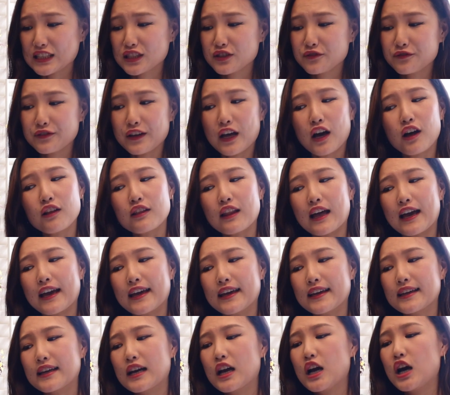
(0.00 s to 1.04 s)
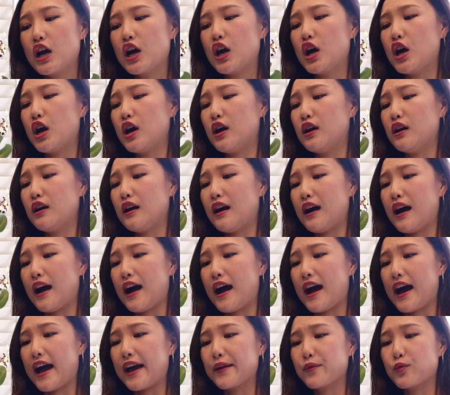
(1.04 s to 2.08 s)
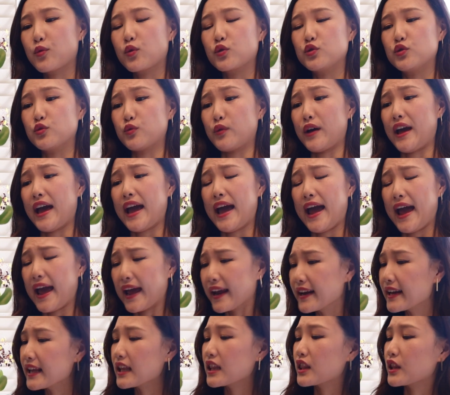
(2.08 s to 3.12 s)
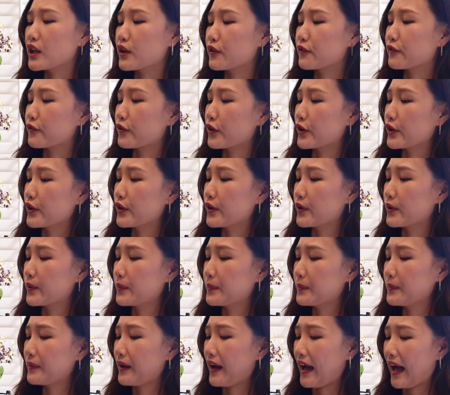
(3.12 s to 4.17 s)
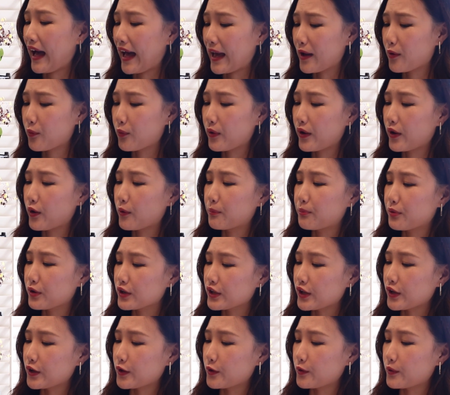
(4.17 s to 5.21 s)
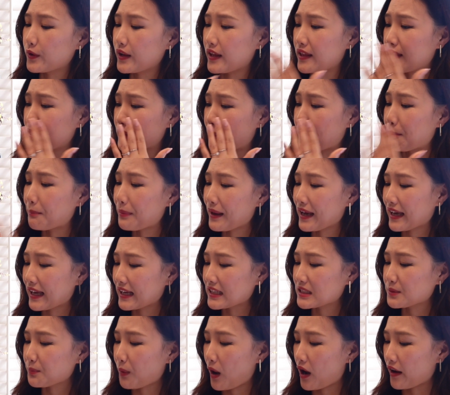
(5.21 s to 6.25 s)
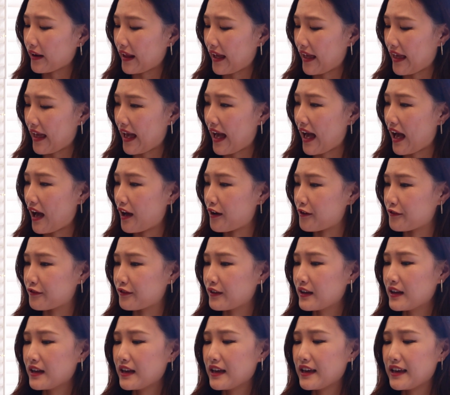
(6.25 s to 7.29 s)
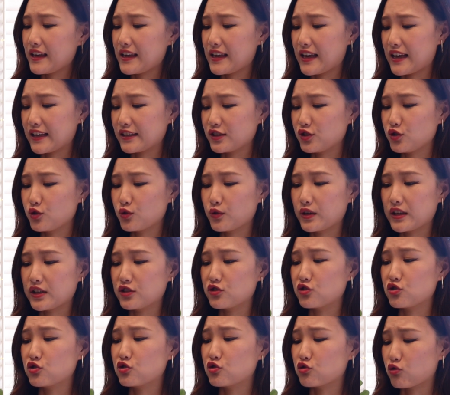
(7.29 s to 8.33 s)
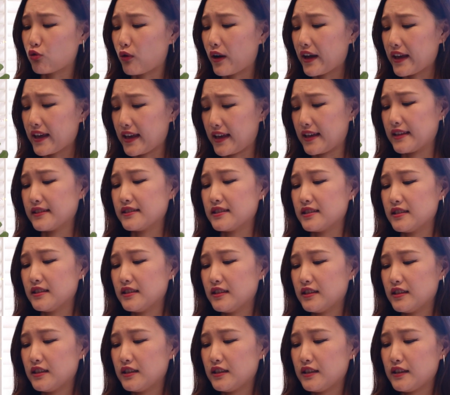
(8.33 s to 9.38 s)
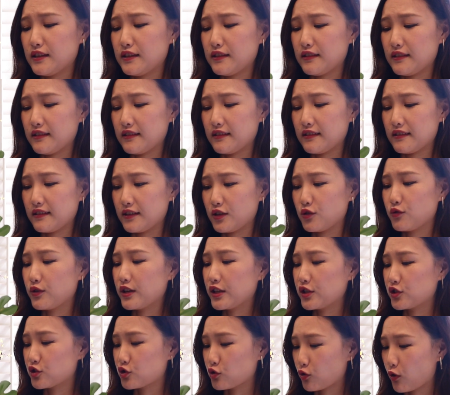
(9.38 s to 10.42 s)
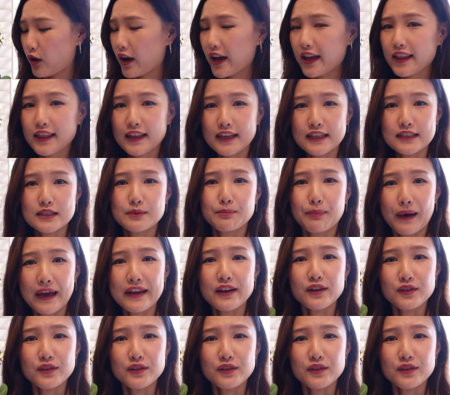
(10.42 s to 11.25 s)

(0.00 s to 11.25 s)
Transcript: just felt like I will do anything for you. I will put you in the biggest pot I have, and you enjoy it. You enjoy this by